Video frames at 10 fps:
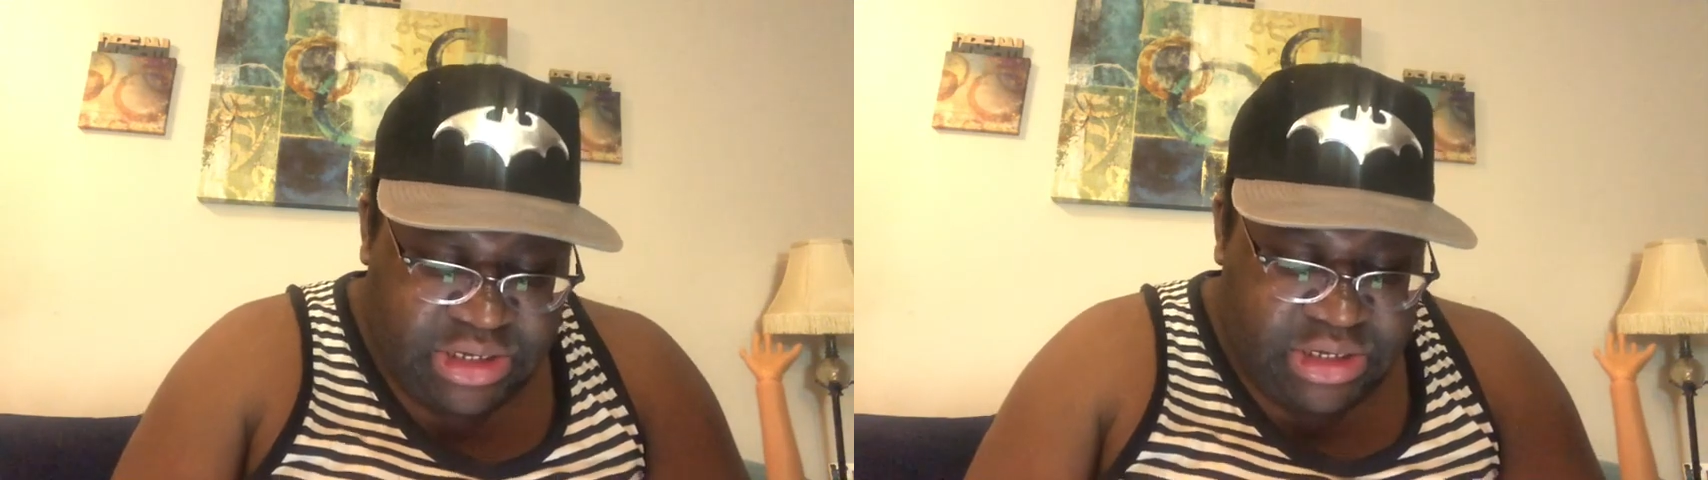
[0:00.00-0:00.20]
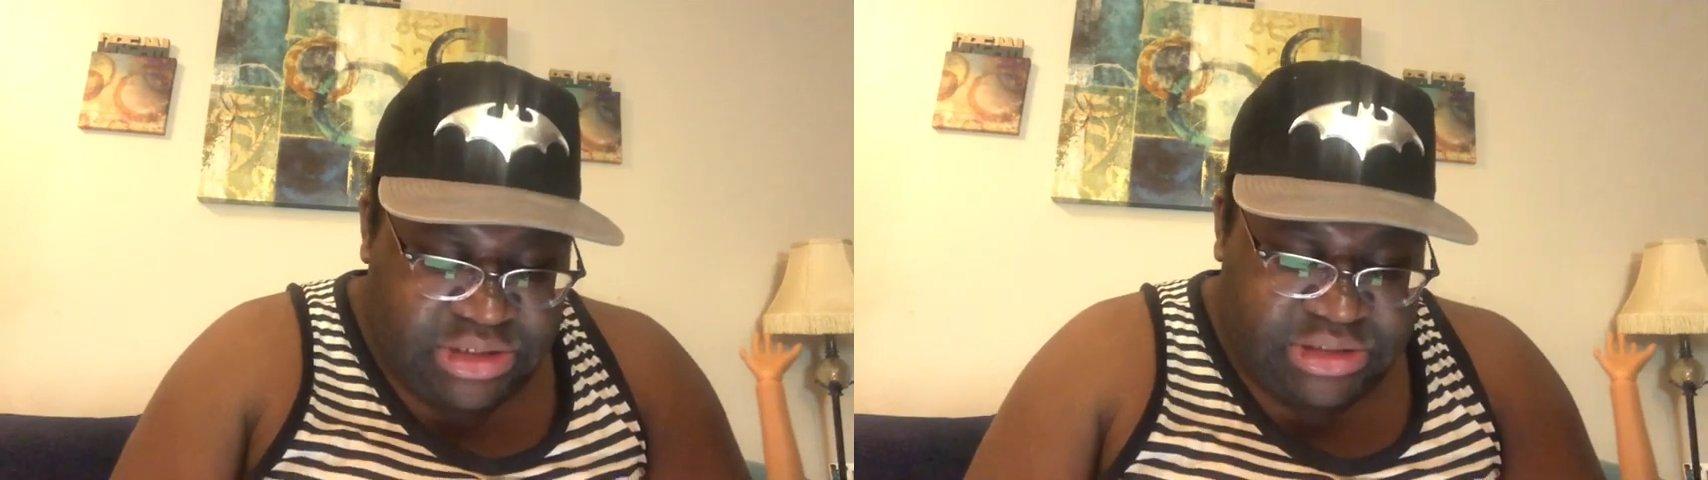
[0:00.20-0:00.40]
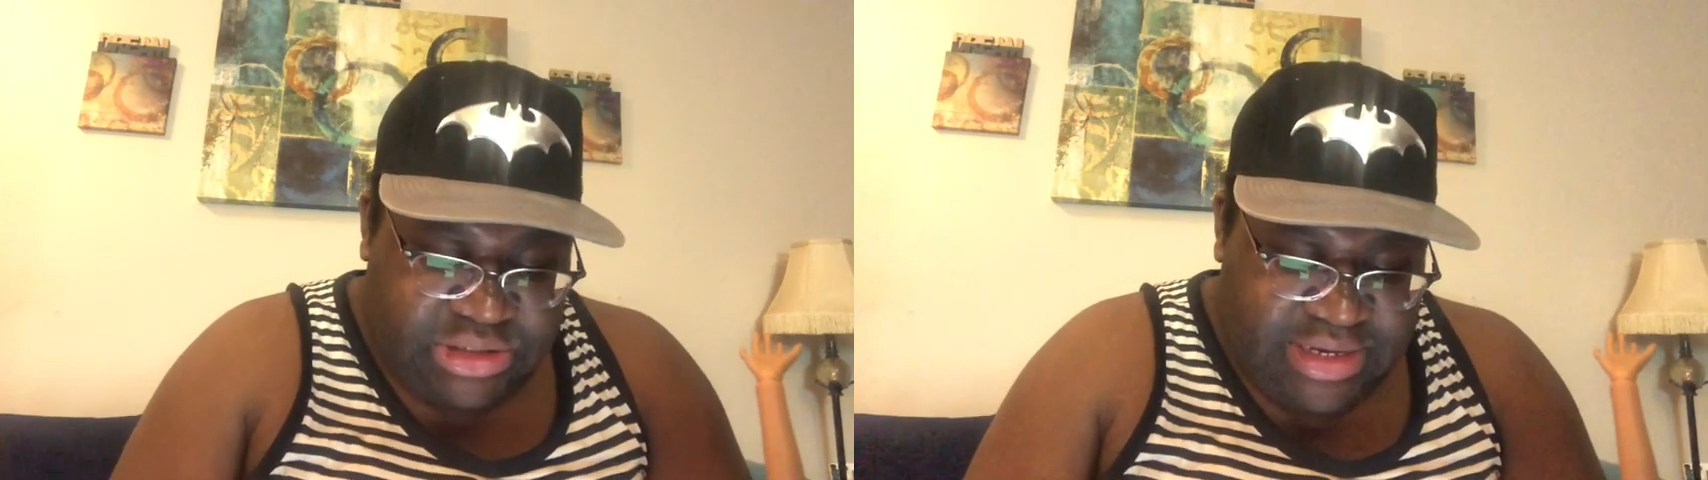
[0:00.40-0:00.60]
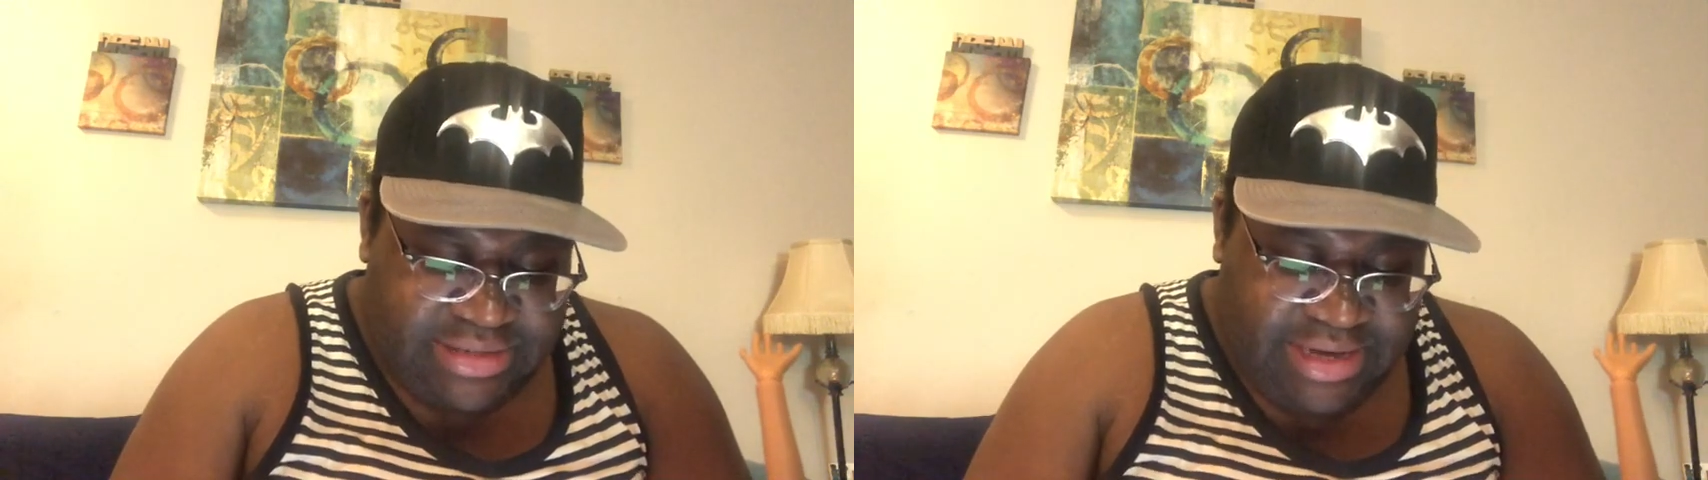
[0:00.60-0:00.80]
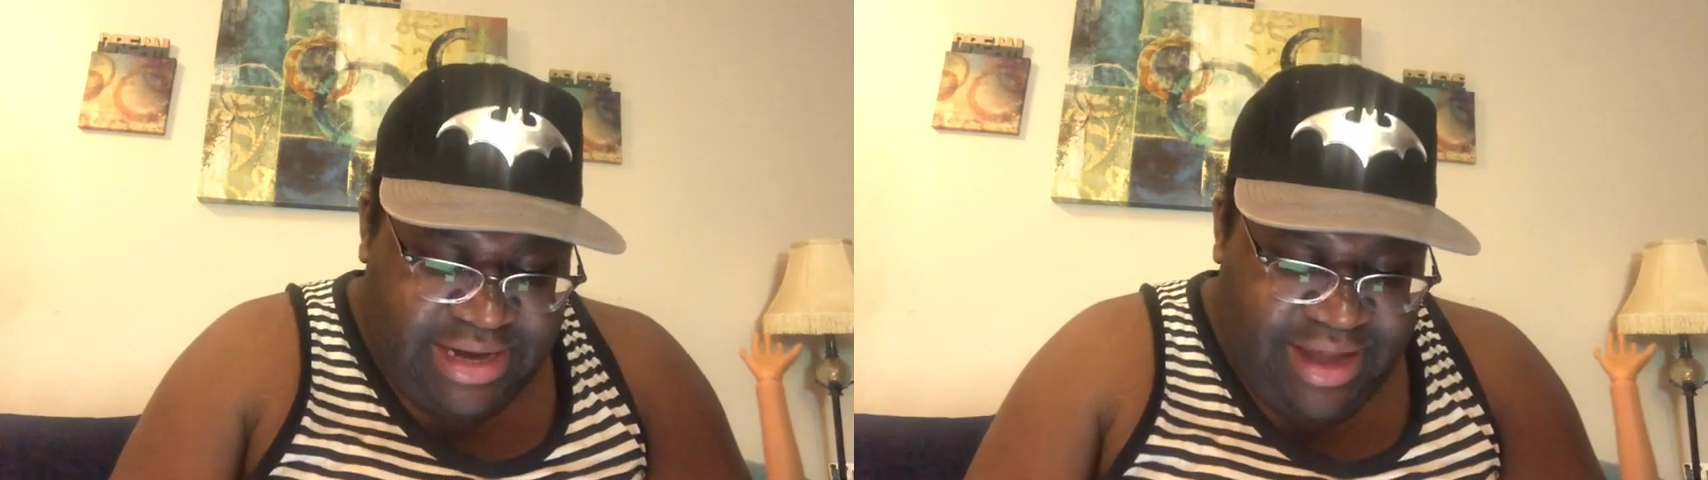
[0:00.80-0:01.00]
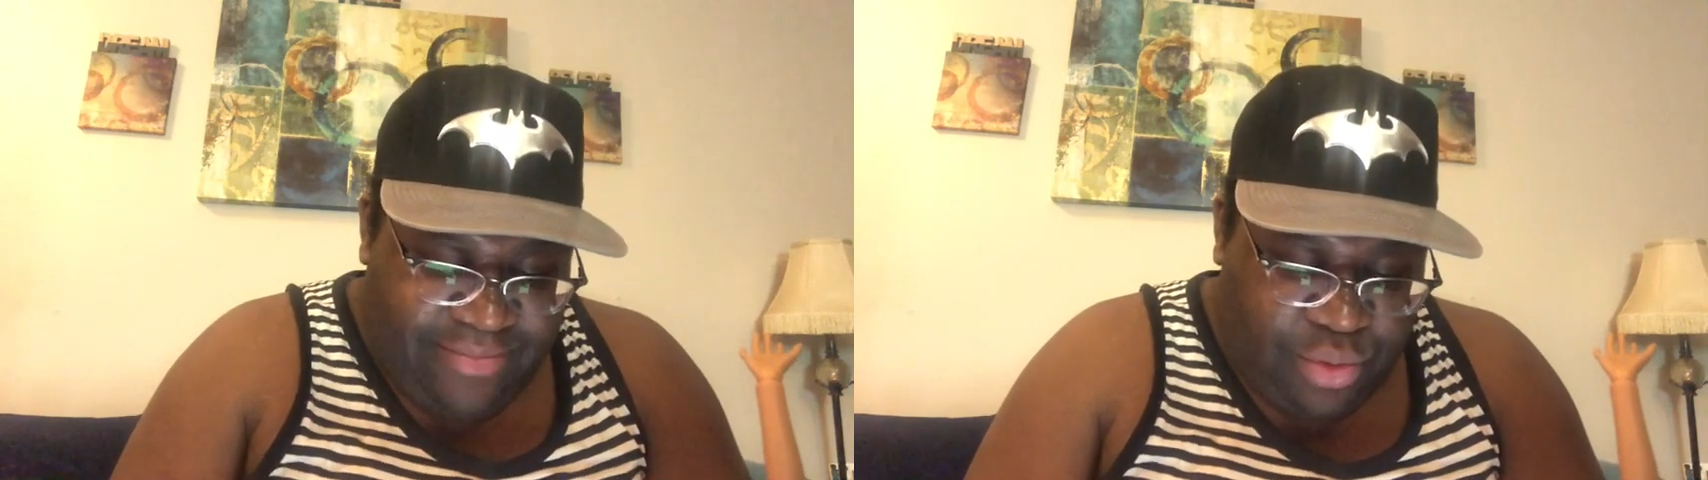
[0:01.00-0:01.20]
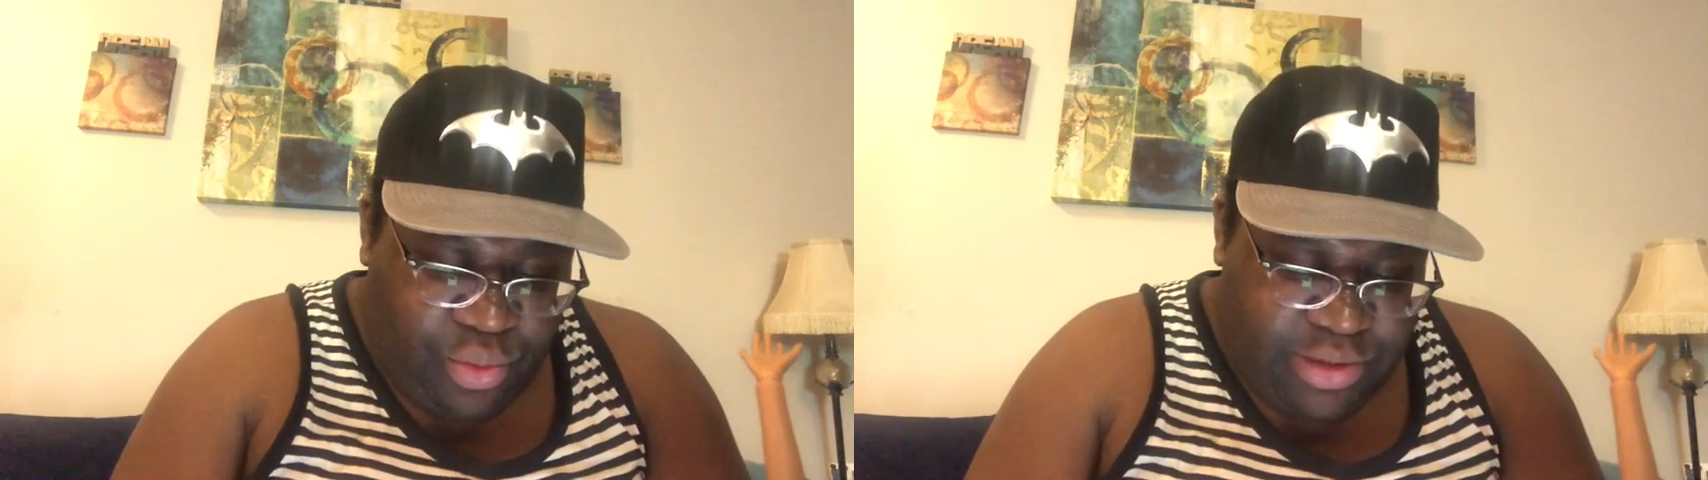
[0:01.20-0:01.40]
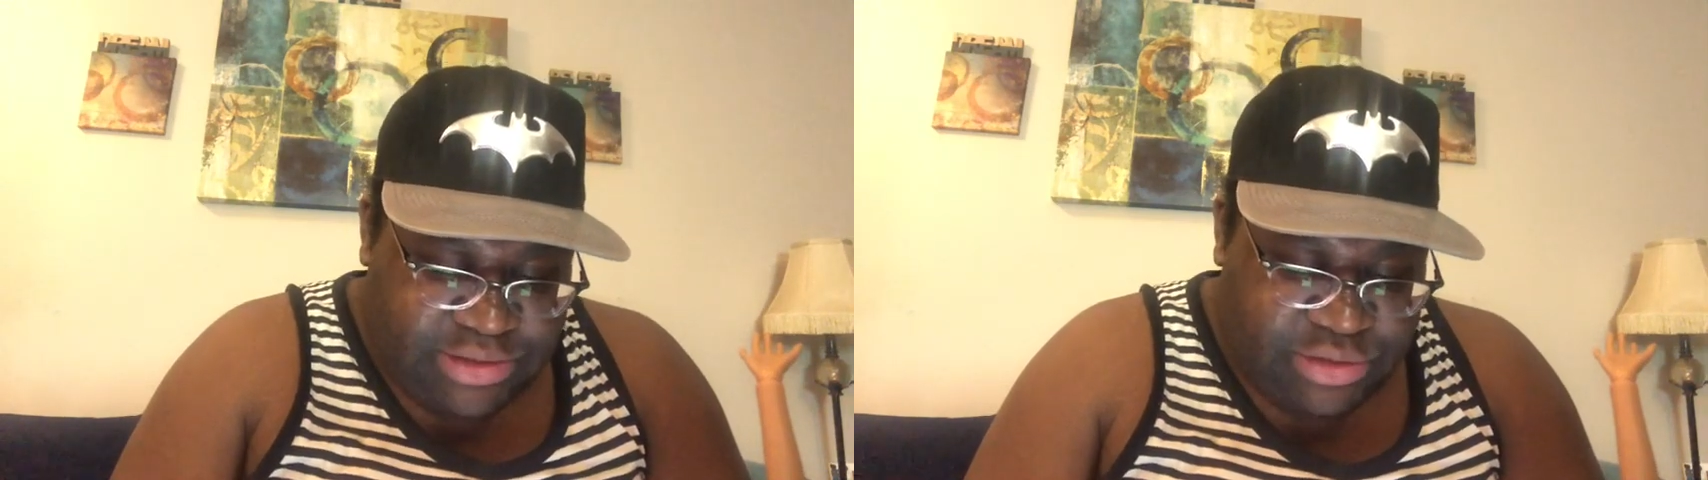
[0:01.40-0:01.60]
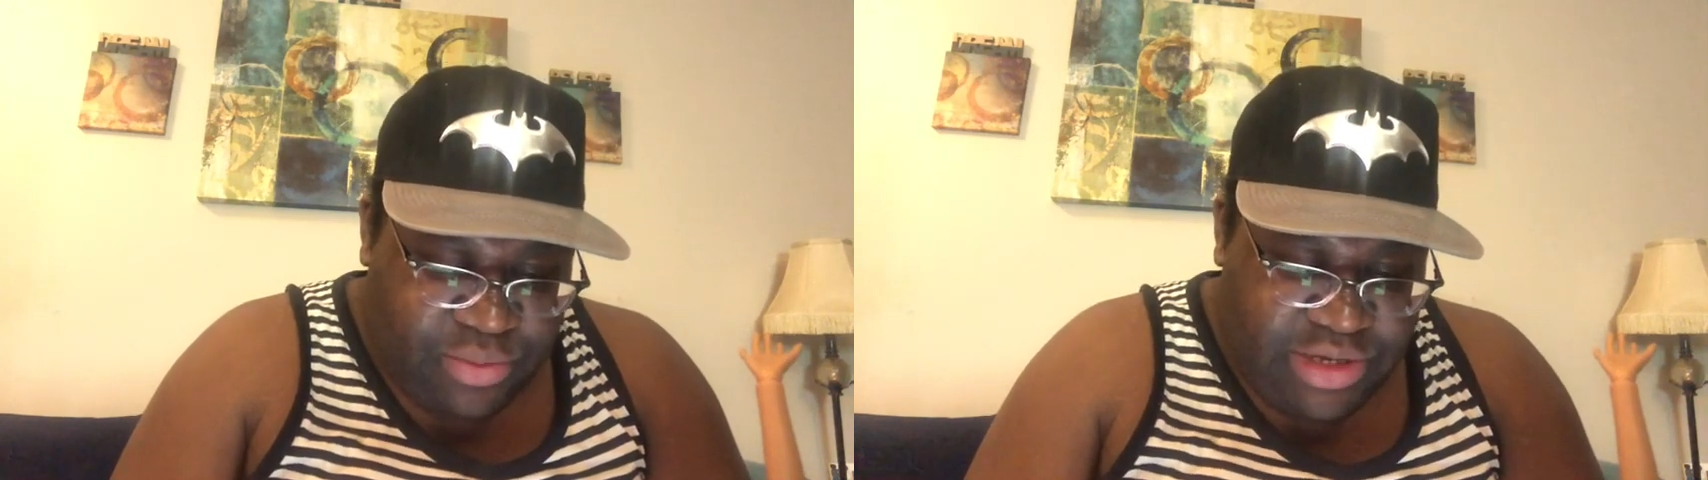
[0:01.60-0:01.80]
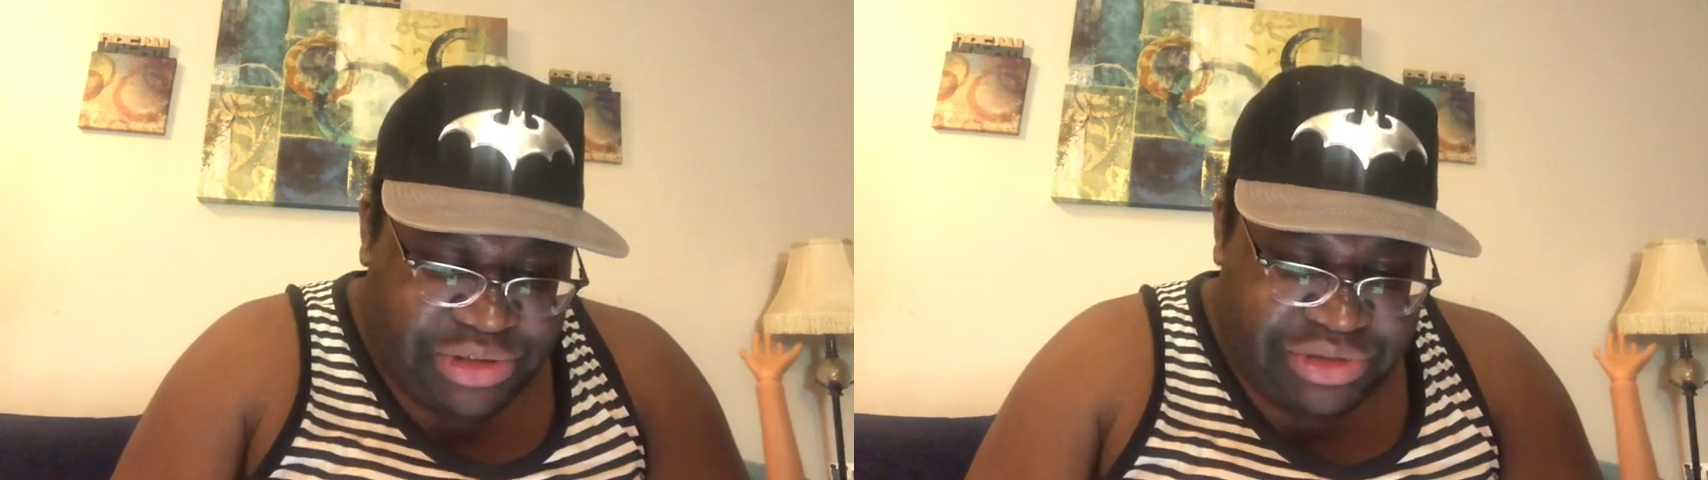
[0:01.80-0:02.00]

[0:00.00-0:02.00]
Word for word: She does not have quick switch,